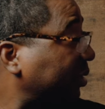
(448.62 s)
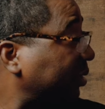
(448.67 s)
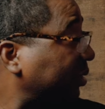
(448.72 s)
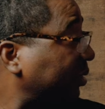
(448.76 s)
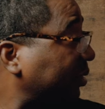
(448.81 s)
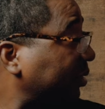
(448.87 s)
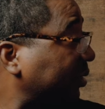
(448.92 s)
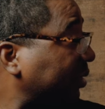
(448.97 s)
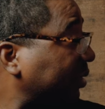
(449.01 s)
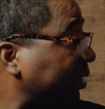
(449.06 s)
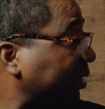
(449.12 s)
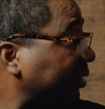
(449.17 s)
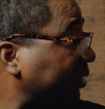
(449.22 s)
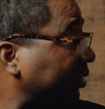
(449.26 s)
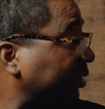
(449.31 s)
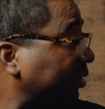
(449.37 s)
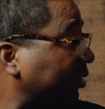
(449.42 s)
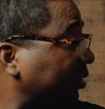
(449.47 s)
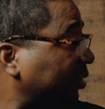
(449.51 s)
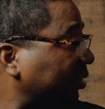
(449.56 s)
so that
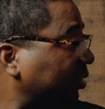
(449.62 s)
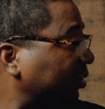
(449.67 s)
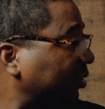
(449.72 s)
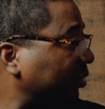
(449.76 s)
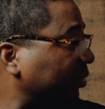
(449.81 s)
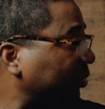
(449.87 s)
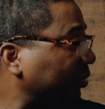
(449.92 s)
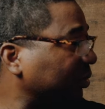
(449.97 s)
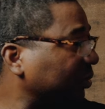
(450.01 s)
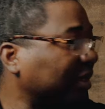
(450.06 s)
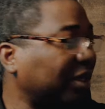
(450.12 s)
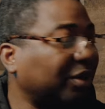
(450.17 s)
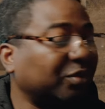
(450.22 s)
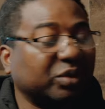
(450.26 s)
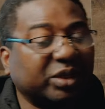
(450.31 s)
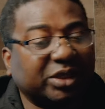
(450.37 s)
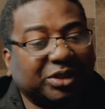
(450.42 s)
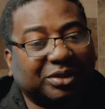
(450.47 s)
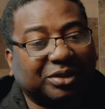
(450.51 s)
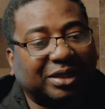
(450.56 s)
is 2, and we
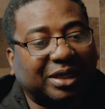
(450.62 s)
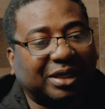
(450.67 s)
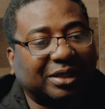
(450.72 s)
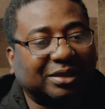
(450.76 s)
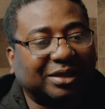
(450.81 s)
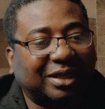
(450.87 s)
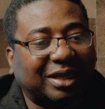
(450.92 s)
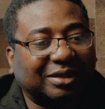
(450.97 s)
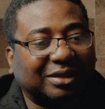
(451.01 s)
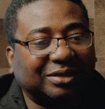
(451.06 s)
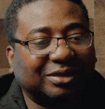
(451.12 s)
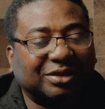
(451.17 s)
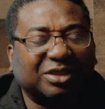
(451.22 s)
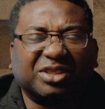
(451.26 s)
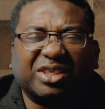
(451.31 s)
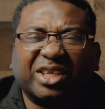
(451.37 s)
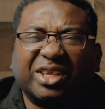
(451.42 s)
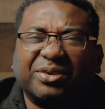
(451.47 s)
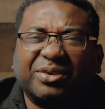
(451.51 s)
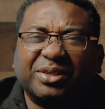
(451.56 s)
know that actually
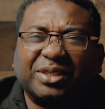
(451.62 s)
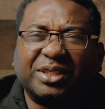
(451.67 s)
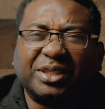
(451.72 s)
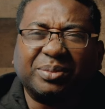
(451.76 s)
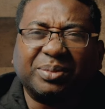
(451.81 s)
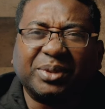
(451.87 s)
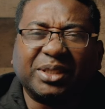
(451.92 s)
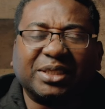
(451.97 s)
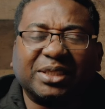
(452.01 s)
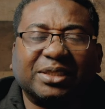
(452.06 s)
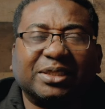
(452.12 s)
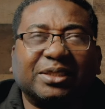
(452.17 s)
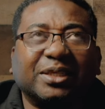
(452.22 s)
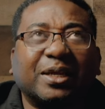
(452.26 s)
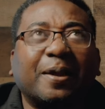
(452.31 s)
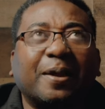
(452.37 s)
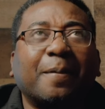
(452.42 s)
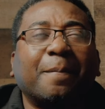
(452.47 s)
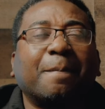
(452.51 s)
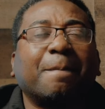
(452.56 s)
0 dB is
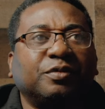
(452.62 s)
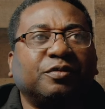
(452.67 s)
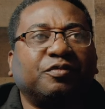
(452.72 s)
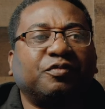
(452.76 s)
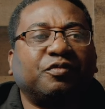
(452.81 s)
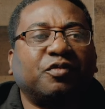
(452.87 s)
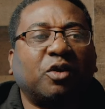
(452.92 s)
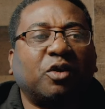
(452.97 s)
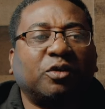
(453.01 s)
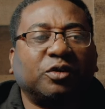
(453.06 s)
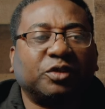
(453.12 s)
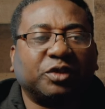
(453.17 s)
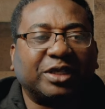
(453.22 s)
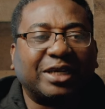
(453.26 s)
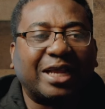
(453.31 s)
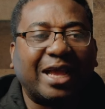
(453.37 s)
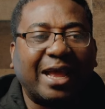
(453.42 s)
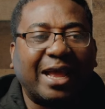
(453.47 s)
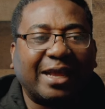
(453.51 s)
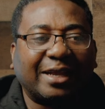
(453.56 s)
400
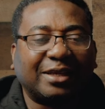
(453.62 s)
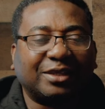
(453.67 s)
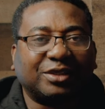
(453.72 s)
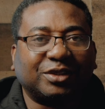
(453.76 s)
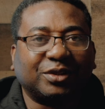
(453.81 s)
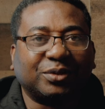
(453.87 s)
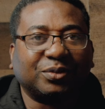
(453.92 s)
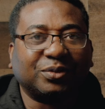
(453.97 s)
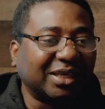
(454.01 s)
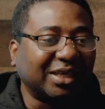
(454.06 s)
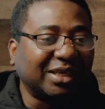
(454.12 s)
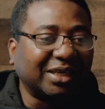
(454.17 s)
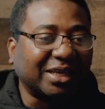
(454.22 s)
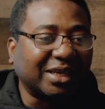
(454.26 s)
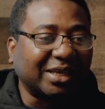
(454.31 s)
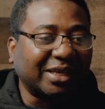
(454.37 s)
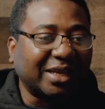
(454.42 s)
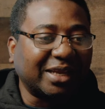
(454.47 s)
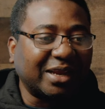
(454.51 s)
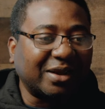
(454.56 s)
ISO.
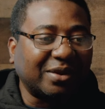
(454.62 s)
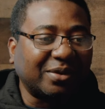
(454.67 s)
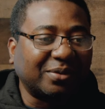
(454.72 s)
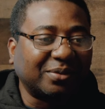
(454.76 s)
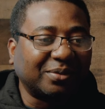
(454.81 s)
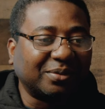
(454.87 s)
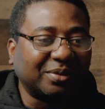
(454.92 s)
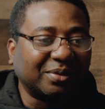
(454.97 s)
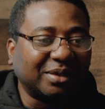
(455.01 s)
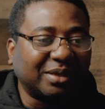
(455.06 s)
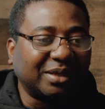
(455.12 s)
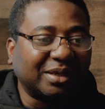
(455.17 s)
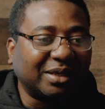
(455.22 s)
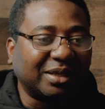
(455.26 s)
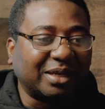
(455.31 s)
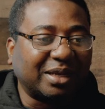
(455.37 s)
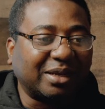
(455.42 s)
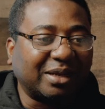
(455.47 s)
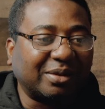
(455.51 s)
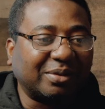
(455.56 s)
You know,
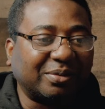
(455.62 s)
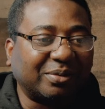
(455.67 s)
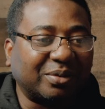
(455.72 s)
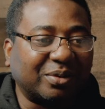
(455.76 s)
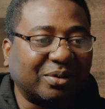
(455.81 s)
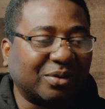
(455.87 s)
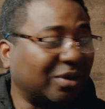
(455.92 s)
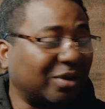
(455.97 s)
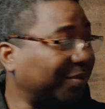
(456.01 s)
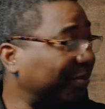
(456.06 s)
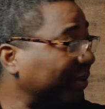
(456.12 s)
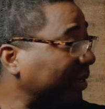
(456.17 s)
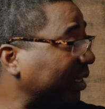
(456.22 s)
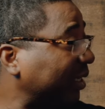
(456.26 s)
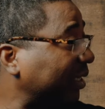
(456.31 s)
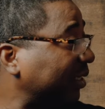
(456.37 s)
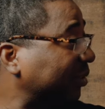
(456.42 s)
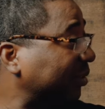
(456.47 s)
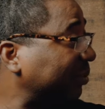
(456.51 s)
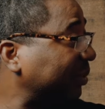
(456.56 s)
we'll go up a
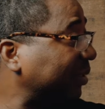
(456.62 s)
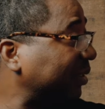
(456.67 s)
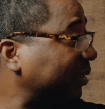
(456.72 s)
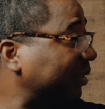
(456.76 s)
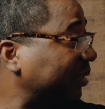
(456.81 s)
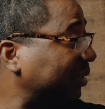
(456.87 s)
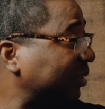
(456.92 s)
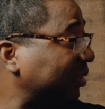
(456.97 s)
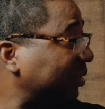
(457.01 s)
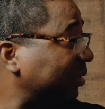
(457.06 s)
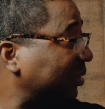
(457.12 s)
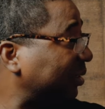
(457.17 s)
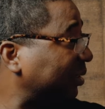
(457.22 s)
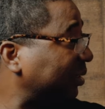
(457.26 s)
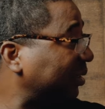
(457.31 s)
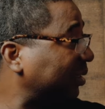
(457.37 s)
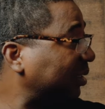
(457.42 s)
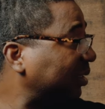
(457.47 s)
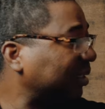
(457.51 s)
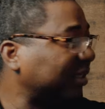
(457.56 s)
little bit,
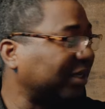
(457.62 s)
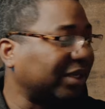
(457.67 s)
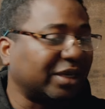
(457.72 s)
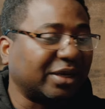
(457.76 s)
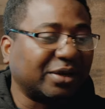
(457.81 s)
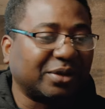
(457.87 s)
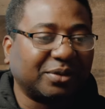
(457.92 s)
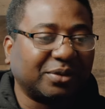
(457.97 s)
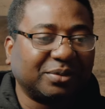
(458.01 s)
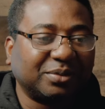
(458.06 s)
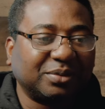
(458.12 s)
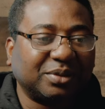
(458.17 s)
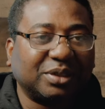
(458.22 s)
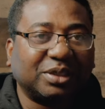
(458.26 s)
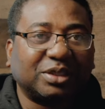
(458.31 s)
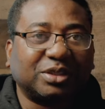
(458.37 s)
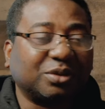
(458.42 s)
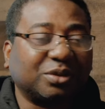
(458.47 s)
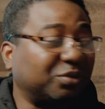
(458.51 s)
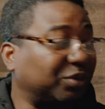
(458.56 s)
you know,
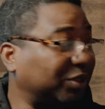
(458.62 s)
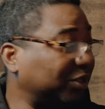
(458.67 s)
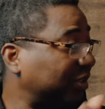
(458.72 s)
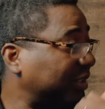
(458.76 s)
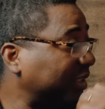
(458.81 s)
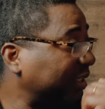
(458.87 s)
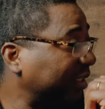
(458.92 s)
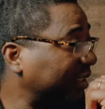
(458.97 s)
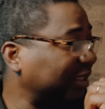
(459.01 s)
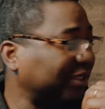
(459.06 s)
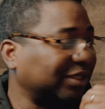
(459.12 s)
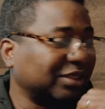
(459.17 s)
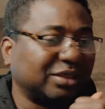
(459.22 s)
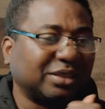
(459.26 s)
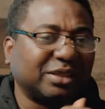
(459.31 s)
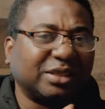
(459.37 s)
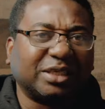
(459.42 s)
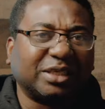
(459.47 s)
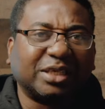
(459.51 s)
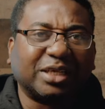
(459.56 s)
so we see
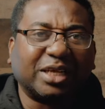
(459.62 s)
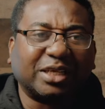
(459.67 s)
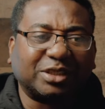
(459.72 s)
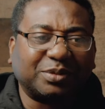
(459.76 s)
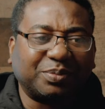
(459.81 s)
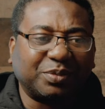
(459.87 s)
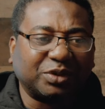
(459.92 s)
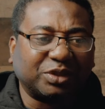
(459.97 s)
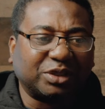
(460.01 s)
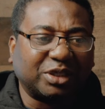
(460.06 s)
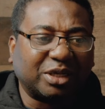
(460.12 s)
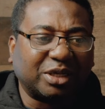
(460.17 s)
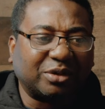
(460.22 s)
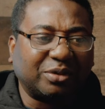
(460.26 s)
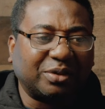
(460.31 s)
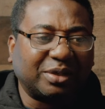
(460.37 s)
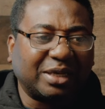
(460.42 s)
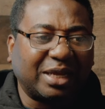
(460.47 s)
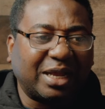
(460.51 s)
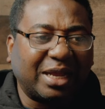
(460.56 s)
the exposure
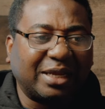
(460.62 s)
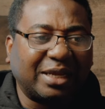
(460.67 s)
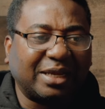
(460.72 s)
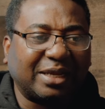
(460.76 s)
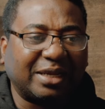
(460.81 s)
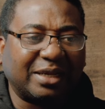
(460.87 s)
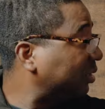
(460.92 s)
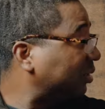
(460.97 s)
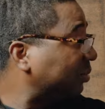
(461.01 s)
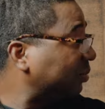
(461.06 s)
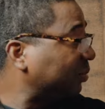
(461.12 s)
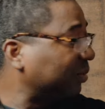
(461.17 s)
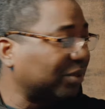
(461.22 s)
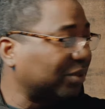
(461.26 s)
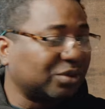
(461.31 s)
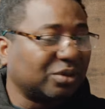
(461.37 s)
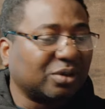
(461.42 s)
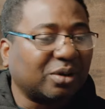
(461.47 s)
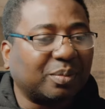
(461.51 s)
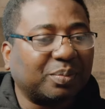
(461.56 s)
going higher. We'll
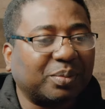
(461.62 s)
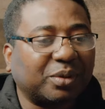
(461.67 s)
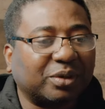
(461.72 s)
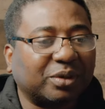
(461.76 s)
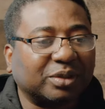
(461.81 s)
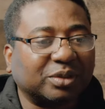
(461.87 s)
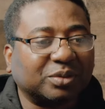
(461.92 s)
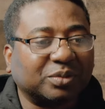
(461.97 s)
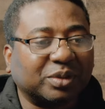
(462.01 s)
go up all the way